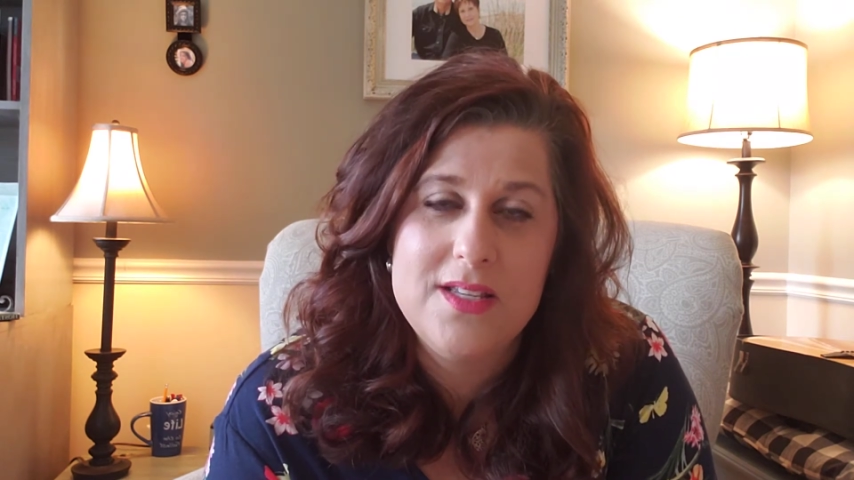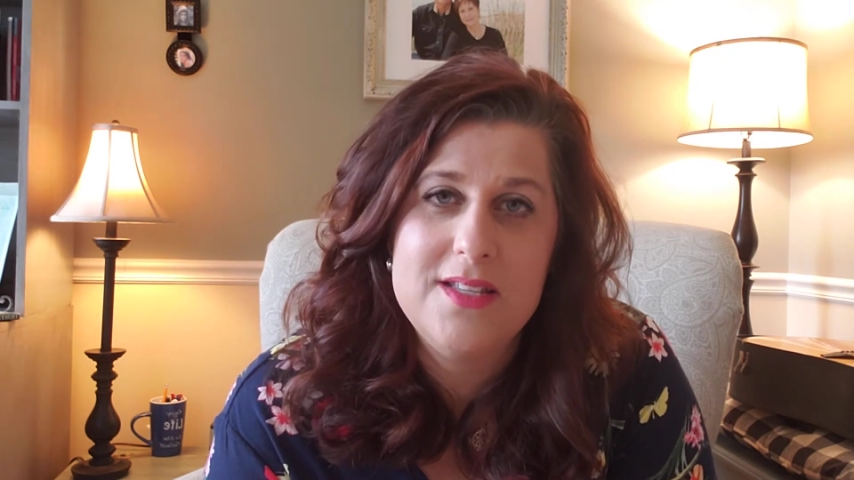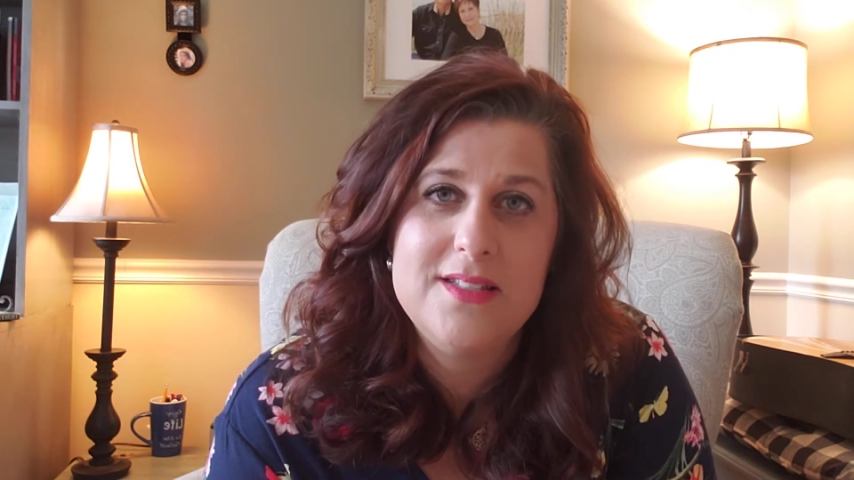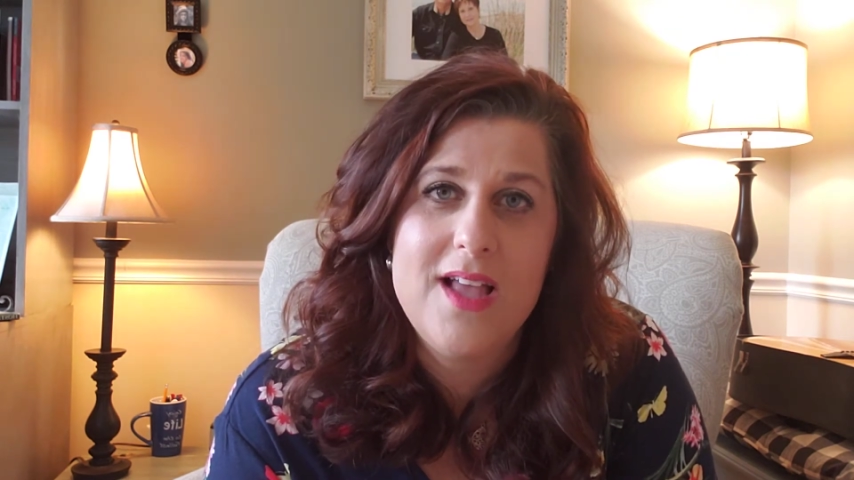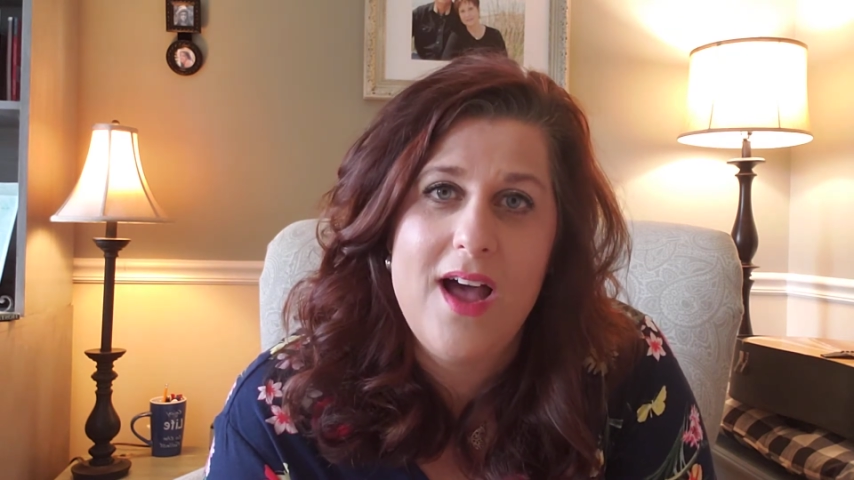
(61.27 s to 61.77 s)

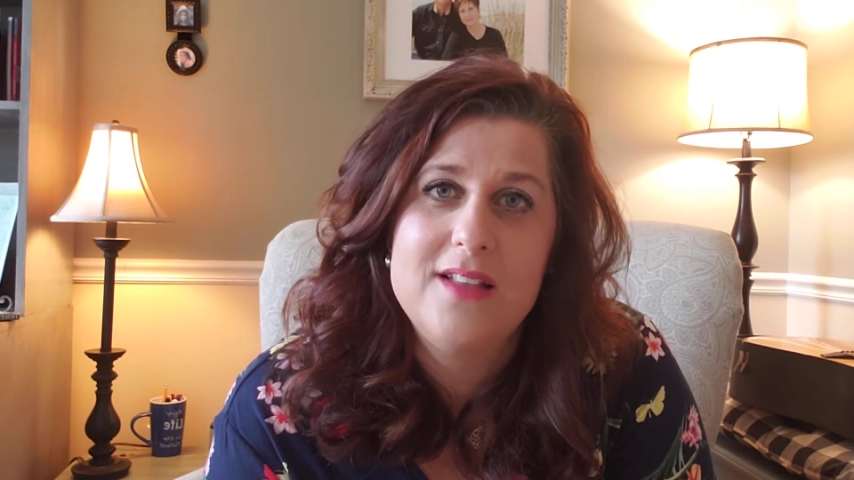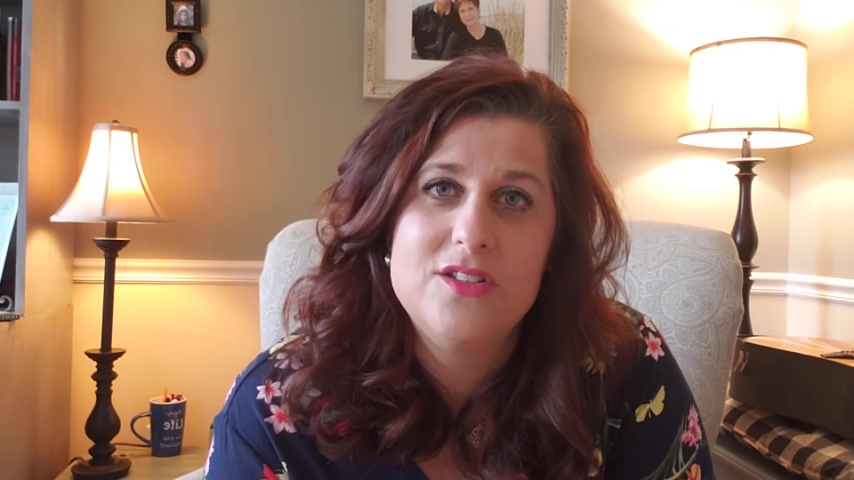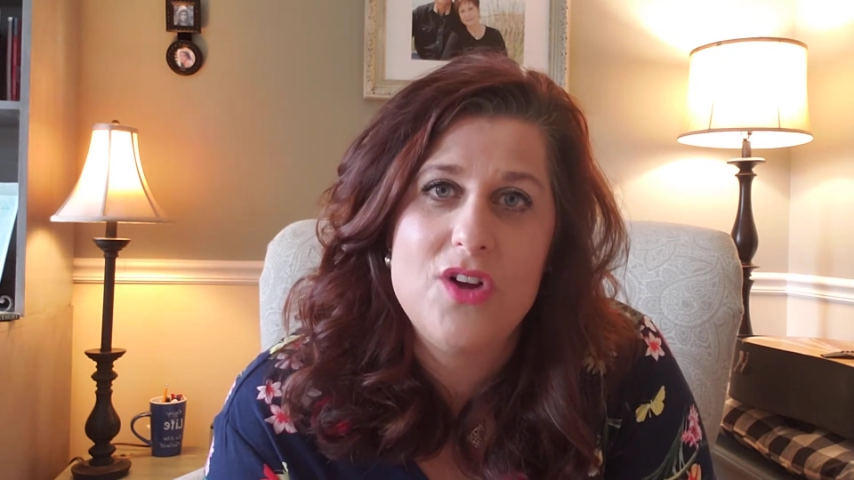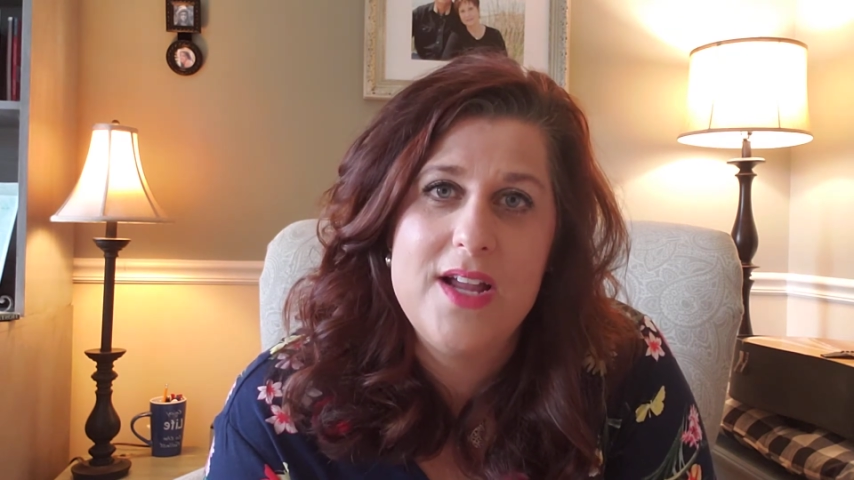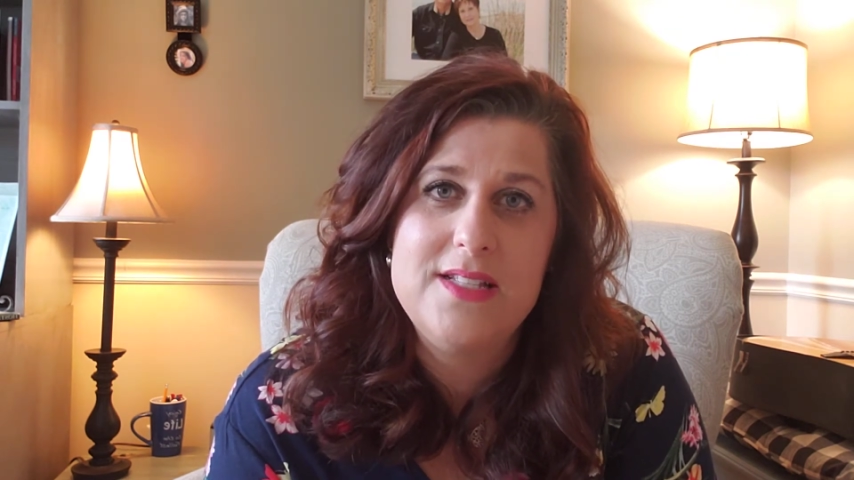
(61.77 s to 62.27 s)
is God's
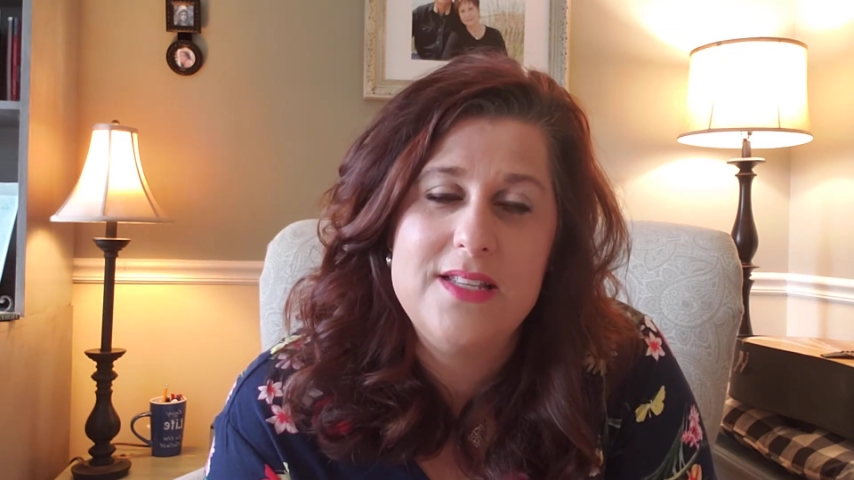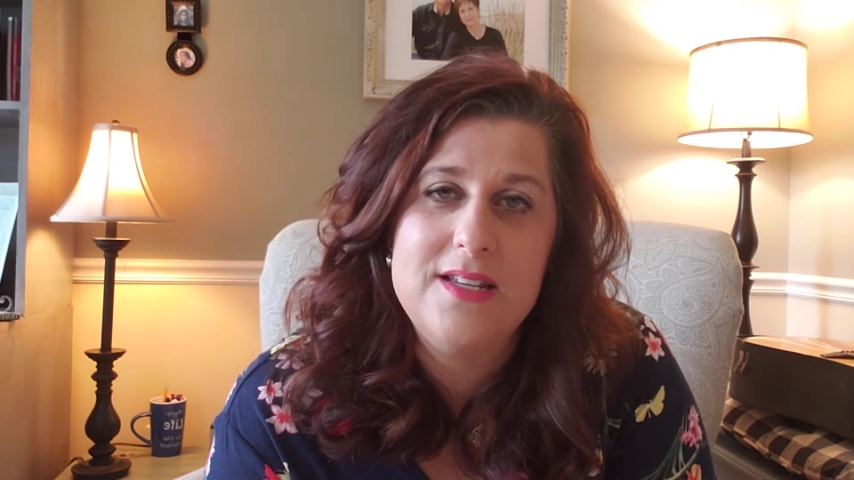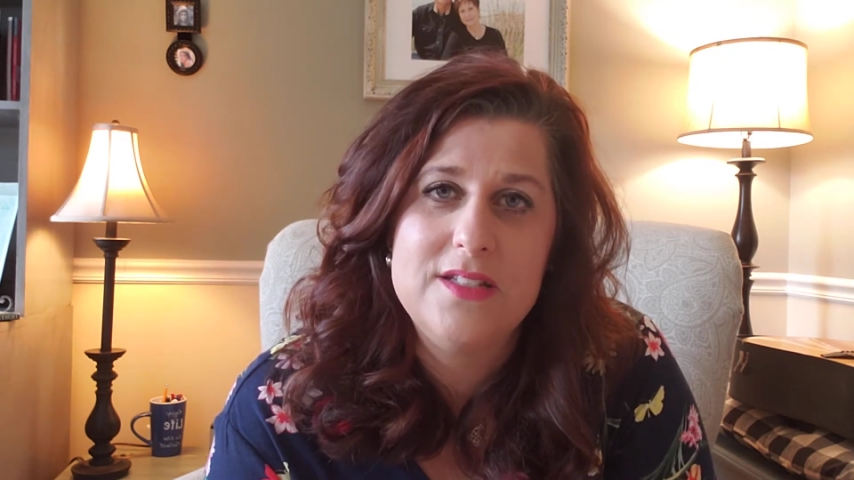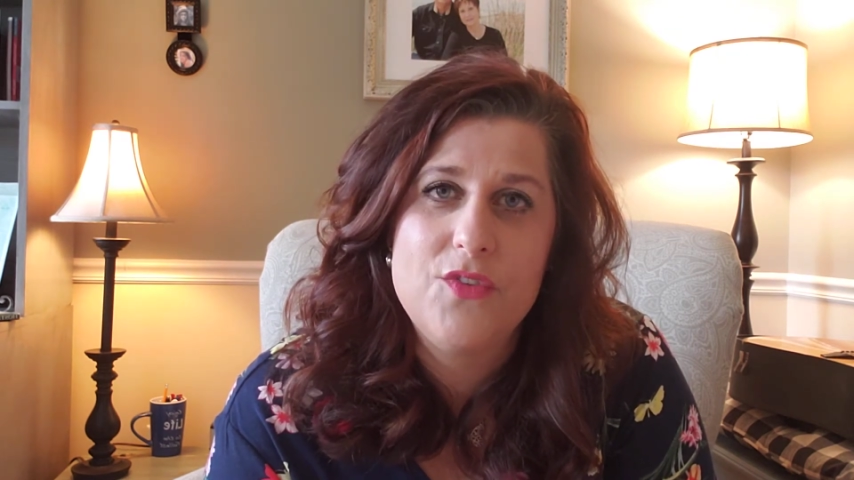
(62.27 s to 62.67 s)
grace and his